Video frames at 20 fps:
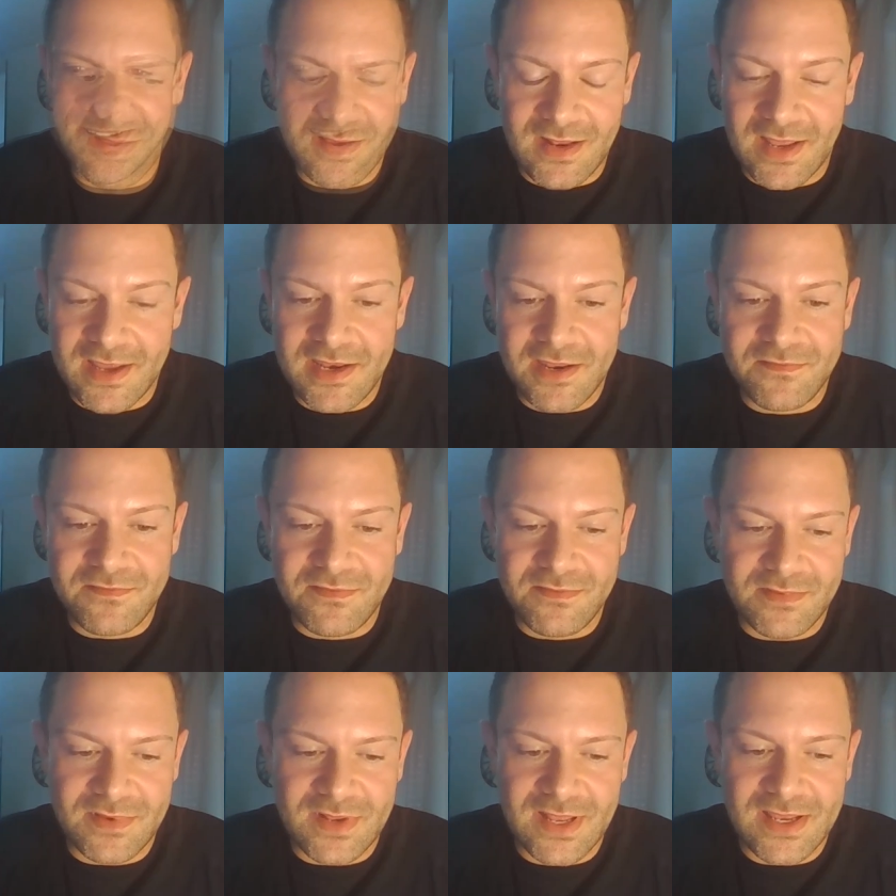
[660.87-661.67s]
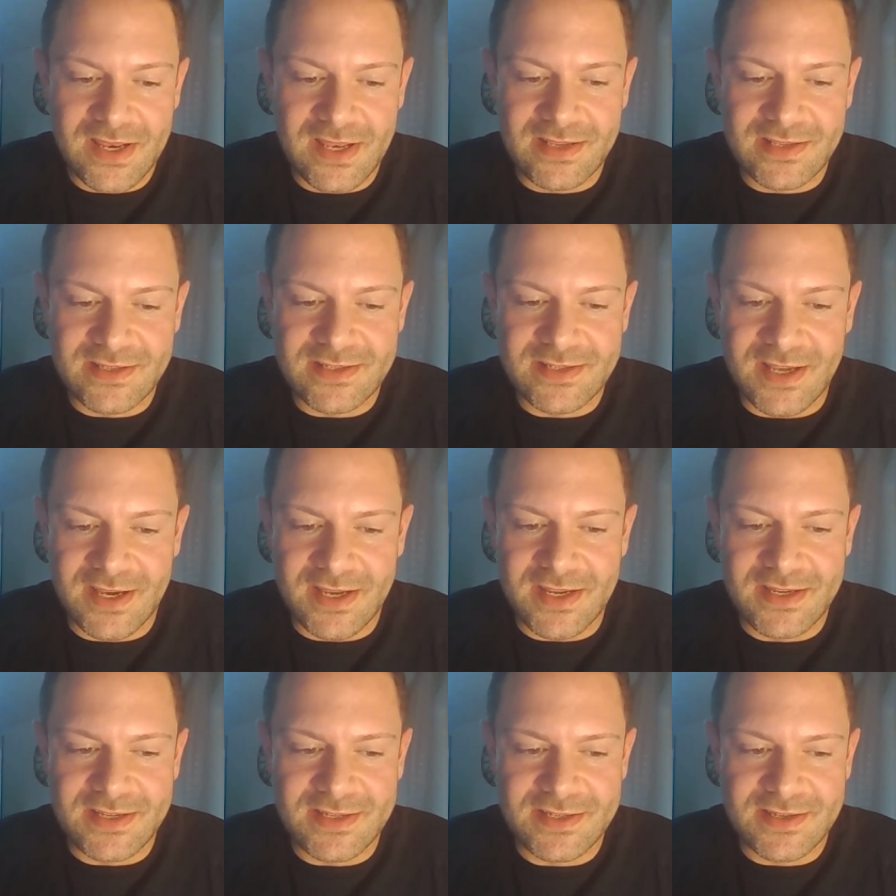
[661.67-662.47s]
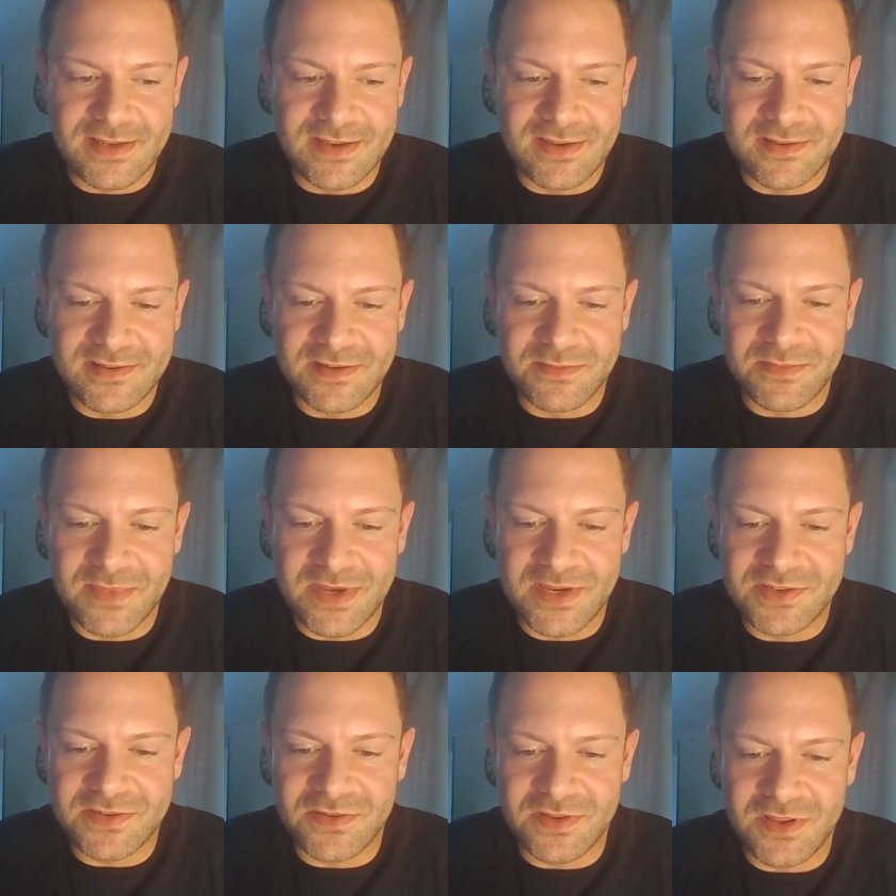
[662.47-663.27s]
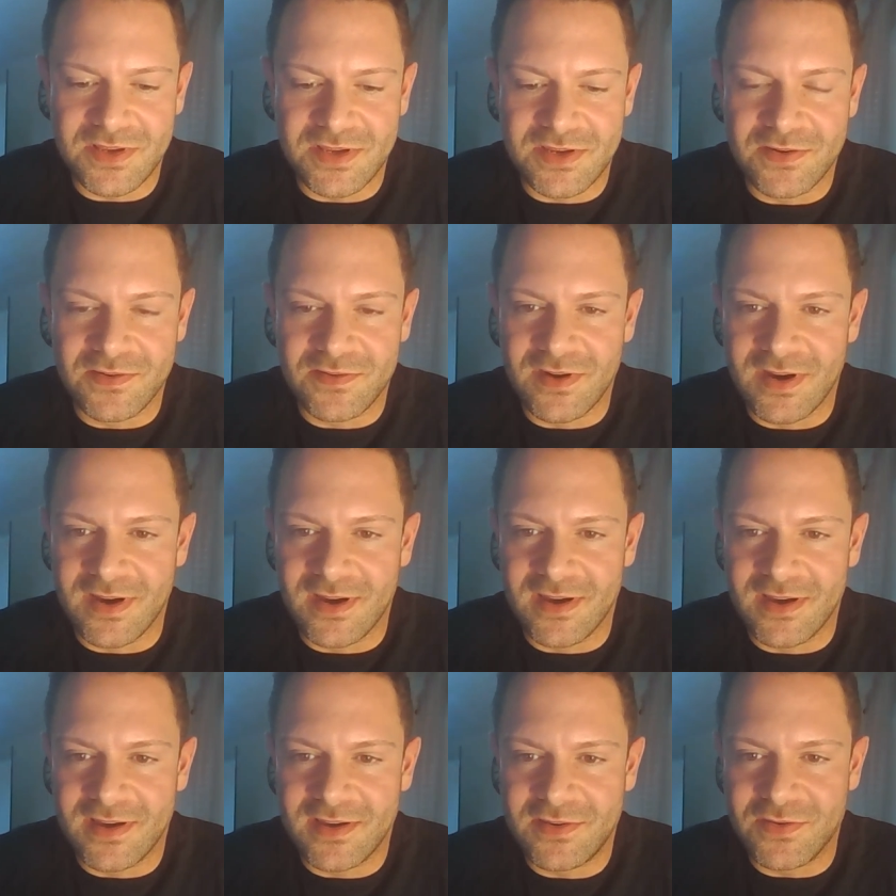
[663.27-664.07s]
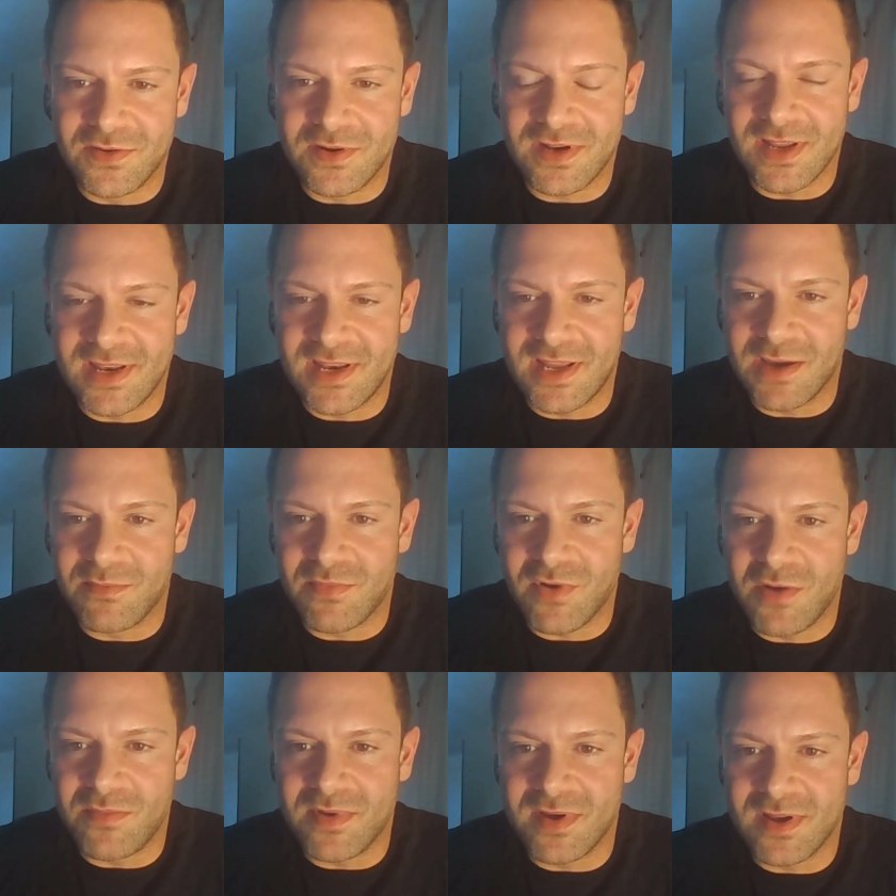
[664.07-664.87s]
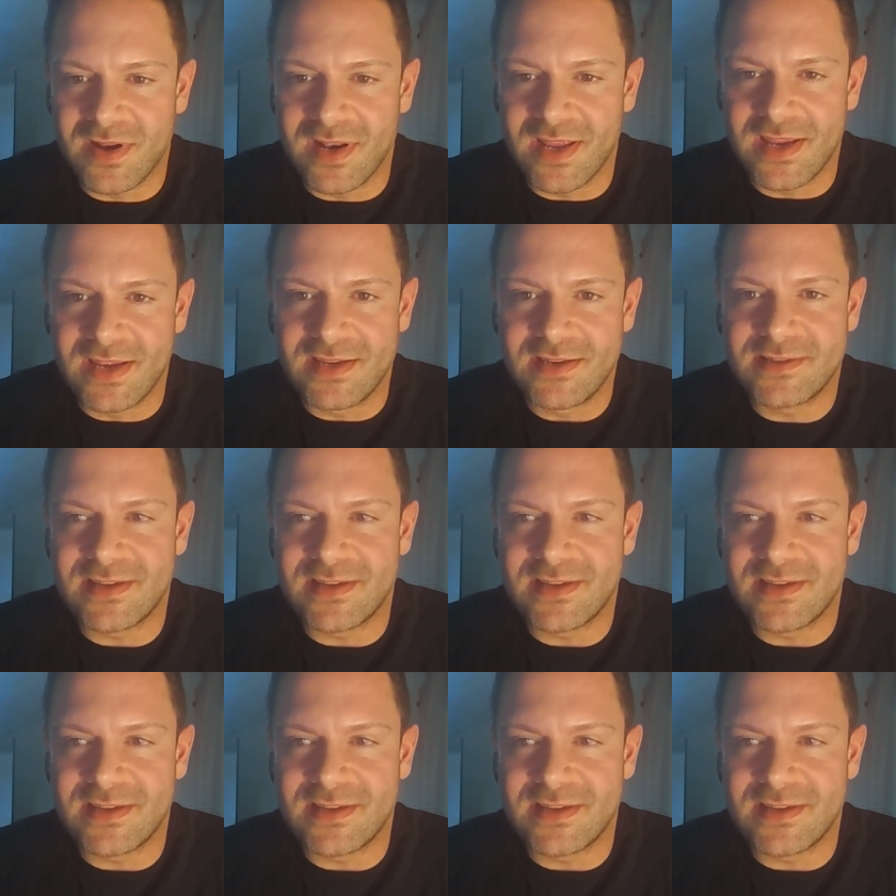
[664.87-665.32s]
Cleaning studies to make sure that you're cleaning appropriately,